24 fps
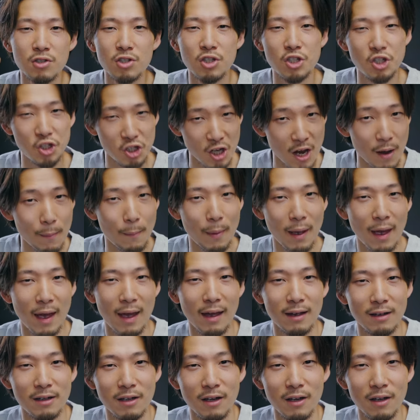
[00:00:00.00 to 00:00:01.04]

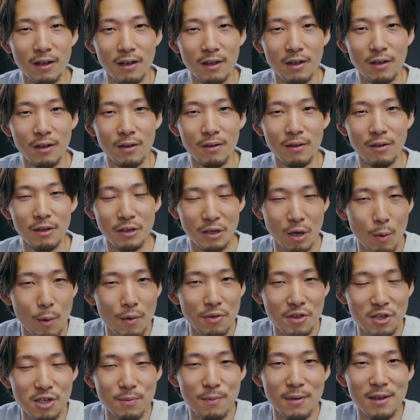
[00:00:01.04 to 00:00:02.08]
JPEG. You know
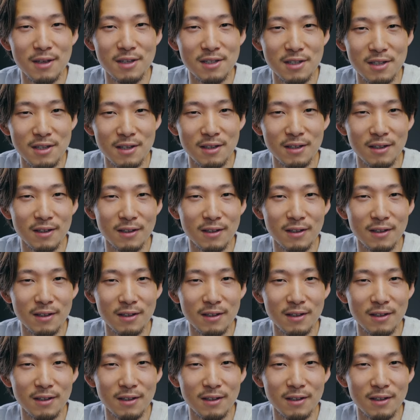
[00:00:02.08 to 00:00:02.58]
what this means?